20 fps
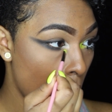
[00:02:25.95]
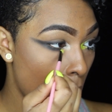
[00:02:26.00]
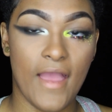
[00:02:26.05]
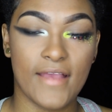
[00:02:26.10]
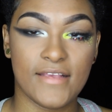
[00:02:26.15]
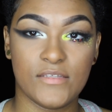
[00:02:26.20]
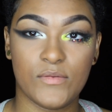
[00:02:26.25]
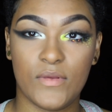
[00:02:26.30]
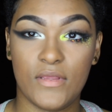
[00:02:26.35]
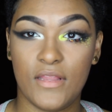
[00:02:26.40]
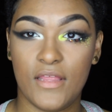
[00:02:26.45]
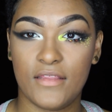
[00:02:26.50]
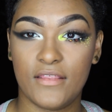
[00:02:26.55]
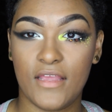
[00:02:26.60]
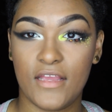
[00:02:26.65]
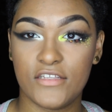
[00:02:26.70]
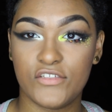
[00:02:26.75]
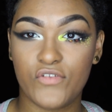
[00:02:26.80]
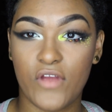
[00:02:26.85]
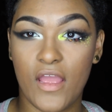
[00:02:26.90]
As we let
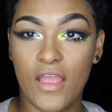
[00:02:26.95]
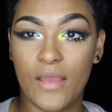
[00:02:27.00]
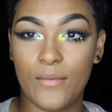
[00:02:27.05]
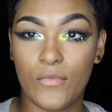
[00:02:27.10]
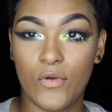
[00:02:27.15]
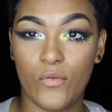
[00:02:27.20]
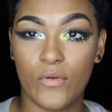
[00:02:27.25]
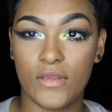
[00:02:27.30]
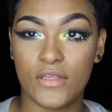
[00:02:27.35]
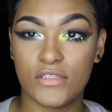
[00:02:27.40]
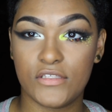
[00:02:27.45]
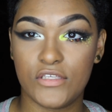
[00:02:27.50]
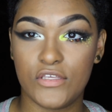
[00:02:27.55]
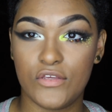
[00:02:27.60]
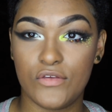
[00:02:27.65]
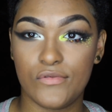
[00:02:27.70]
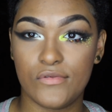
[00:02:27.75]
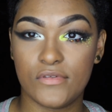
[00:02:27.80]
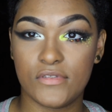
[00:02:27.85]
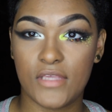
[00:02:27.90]
that dry, I'm going to
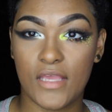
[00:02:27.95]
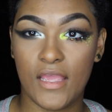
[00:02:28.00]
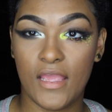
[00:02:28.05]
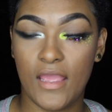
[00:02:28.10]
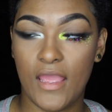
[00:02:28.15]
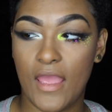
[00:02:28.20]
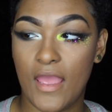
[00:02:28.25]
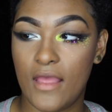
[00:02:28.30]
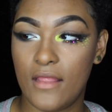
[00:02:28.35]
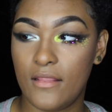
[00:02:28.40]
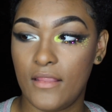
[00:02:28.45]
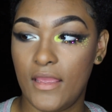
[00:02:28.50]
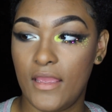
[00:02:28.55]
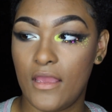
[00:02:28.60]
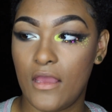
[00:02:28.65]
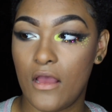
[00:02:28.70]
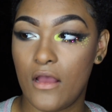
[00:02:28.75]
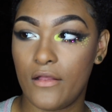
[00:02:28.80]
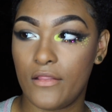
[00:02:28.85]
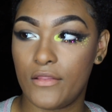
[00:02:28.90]
use a
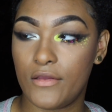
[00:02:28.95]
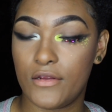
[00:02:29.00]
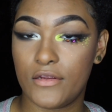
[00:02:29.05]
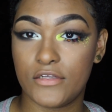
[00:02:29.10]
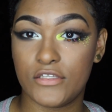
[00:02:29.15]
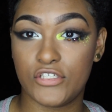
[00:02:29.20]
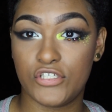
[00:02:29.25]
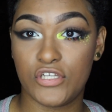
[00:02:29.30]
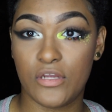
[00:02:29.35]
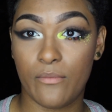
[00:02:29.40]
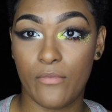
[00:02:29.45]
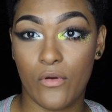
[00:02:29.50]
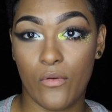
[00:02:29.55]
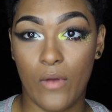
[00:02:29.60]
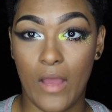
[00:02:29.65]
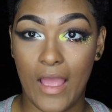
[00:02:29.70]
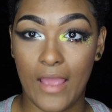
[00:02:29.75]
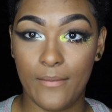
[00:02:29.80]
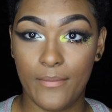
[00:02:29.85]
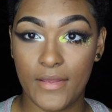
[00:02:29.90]
LA Colors Jumbo
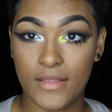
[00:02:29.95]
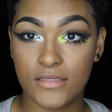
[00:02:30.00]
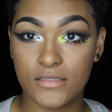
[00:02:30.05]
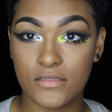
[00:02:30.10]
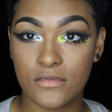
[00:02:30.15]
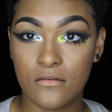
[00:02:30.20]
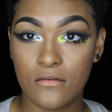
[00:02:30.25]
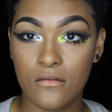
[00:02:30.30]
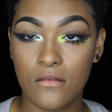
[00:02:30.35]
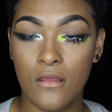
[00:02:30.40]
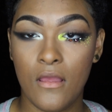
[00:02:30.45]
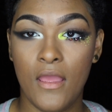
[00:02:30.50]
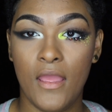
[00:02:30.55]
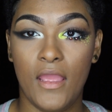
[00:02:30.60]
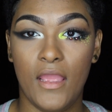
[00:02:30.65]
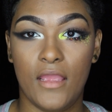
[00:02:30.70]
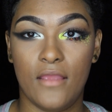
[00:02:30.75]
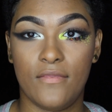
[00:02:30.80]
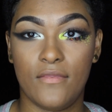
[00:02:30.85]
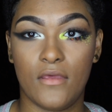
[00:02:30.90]
Eye Pencil
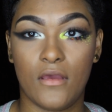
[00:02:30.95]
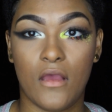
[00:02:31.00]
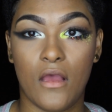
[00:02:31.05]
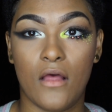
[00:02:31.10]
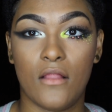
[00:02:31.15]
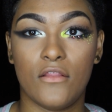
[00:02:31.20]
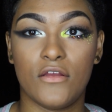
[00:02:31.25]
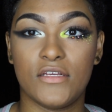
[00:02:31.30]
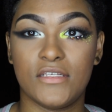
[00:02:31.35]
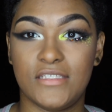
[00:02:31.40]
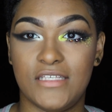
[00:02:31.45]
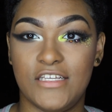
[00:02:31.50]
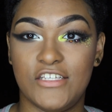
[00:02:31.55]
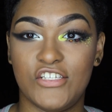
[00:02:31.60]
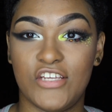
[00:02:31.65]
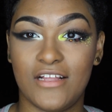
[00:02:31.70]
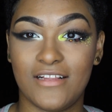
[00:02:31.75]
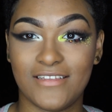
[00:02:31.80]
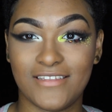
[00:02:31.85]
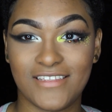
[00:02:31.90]
in the color
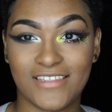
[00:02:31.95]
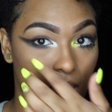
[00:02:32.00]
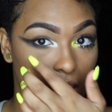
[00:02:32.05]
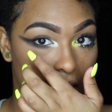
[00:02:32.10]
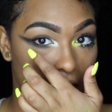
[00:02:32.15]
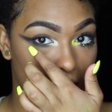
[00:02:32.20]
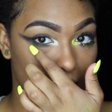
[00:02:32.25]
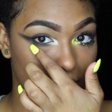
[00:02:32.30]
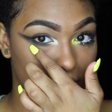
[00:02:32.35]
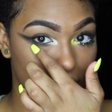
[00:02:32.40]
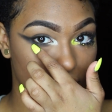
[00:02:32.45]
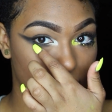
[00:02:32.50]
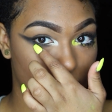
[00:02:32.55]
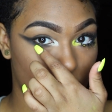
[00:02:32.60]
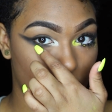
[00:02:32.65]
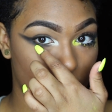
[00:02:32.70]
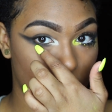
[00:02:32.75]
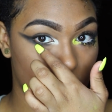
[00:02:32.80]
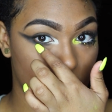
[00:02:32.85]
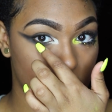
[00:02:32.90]
Seashells. And I'm just
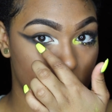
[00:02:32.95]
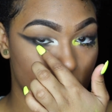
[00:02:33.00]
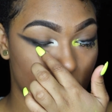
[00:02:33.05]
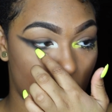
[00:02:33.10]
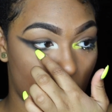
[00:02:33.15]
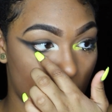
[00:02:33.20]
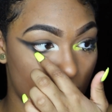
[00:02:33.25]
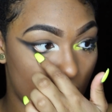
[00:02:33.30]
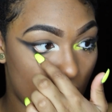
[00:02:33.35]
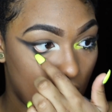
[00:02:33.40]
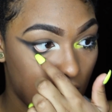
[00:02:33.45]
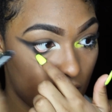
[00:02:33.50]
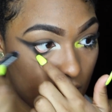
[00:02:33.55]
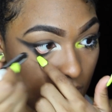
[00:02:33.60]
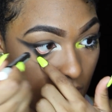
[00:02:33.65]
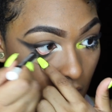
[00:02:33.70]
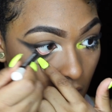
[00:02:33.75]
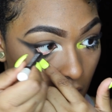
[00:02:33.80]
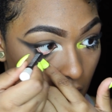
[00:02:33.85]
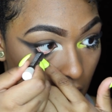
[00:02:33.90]
going to add that
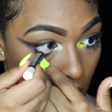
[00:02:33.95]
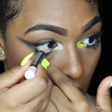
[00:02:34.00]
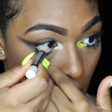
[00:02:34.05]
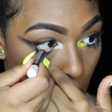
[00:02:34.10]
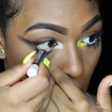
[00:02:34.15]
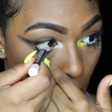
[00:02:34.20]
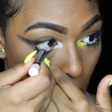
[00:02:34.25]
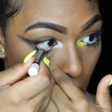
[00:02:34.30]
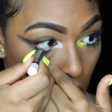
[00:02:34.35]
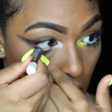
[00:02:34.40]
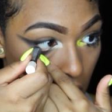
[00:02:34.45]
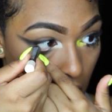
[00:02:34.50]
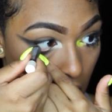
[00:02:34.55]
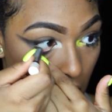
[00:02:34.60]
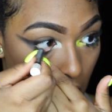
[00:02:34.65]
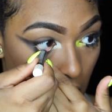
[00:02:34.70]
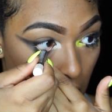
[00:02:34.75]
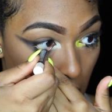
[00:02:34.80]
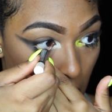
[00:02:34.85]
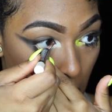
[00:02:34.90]
in my
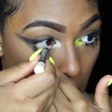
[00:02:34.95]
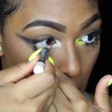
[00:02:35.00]
waterline.